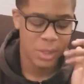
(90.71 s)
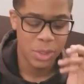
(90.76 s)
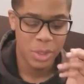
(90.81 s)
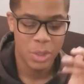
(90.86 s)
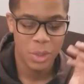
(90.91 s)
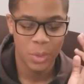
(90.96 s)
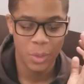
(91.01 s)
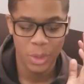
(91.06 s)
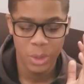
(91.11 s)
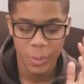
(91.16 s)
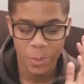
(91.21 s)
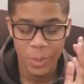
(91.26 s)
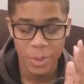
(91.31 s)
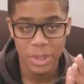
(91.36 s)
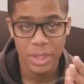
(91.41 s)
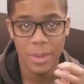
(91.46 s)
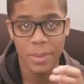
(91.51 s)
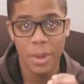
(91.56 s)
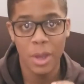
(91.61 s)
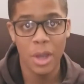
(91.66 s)
So when you
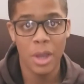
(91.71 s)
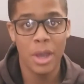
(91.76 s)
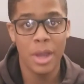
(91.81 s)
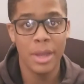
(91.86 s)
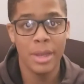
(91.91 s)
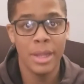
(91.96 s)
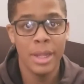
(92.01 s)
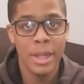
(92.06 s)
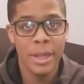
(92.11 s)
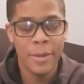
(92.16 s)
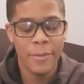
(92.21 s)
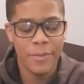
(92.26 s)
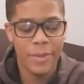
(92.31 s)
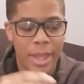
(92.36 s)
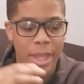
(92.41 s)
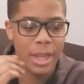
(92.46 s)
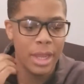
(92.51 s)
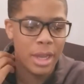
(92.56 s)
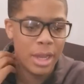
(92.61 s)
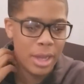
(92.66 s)
put them on,
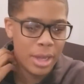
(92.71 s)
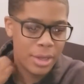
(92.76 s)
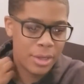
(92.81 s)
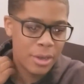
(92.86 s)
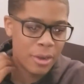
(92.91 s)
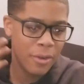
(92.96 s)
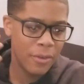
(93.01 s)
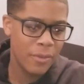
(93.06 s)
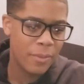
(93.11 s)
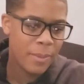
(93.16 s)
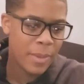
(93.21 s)
they don't